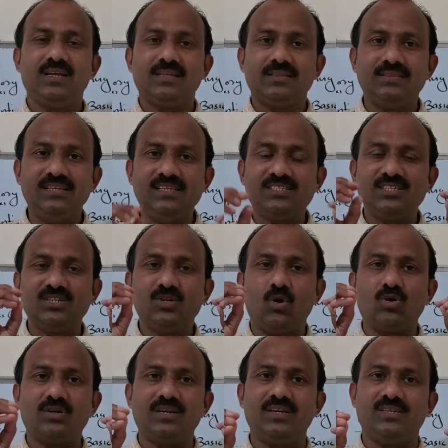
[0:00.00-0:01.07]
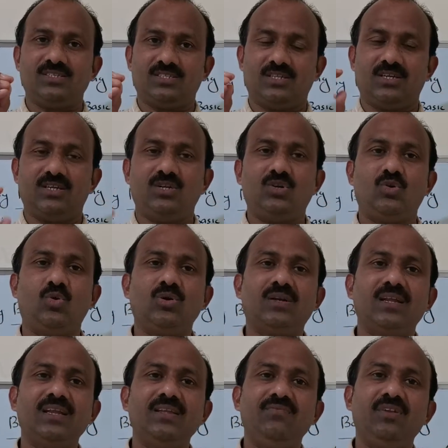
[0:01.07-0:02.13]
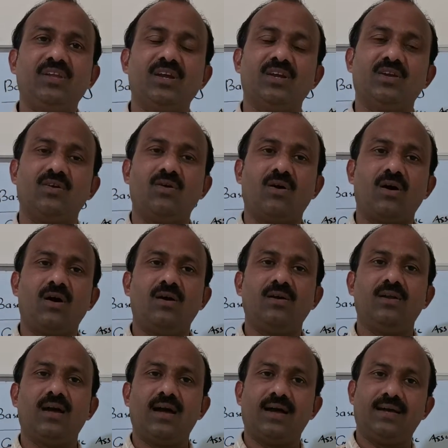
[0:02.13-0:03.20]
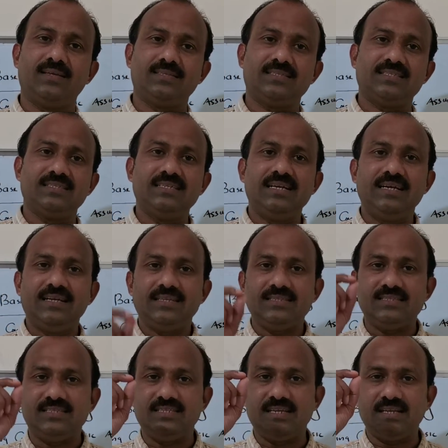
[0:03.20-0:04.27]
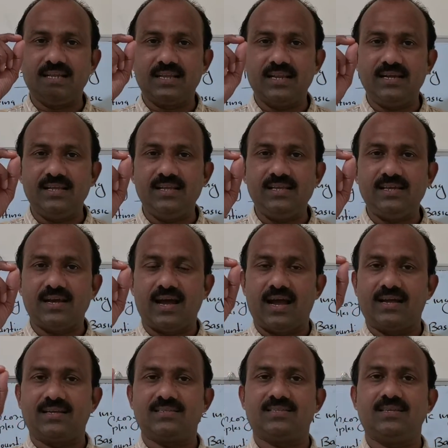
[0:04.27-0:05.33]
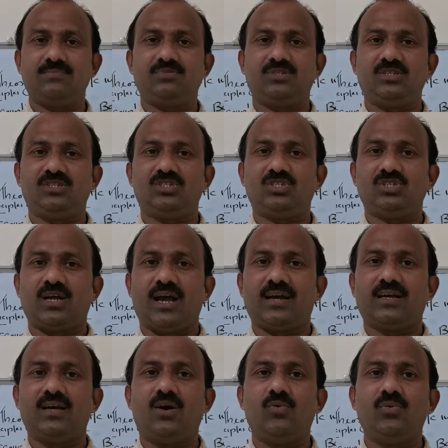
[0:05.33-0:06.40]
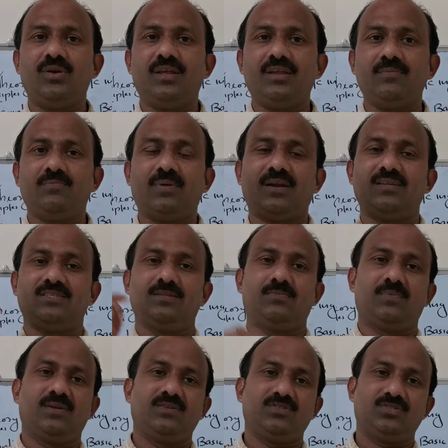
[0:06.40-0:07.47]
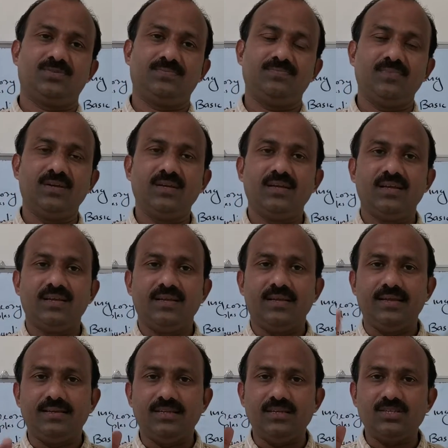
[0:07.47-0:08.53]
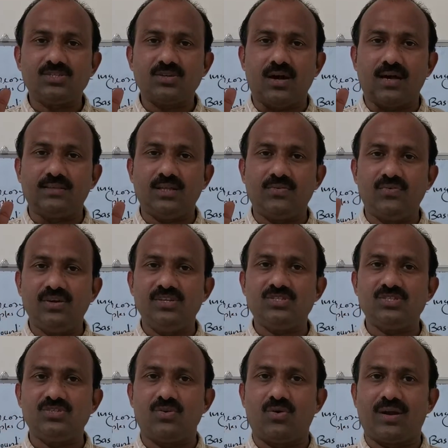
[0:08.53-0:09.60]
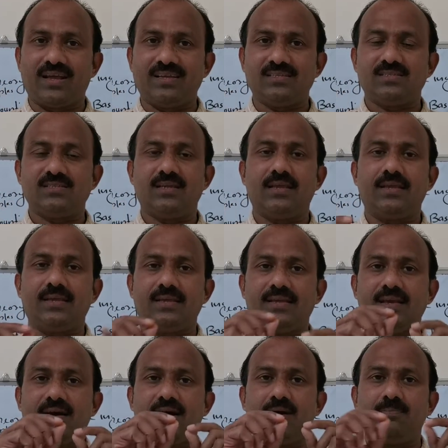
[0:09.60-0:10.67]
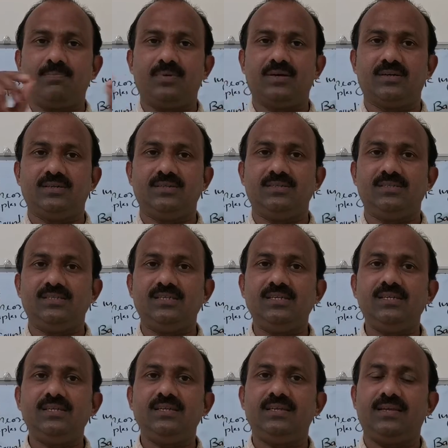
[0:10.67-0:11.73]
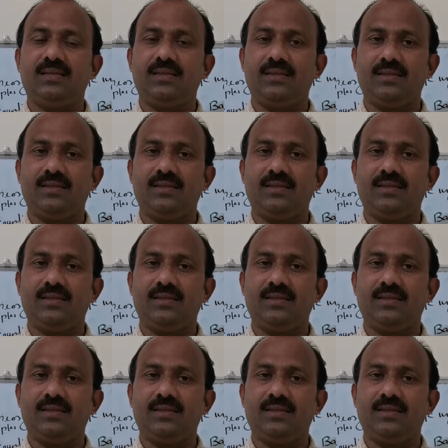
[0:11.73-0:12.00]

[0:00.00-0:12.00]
These doctrines totally we can call as generally accepted accounting principles. It is otherwise known as GAAP, GAAP.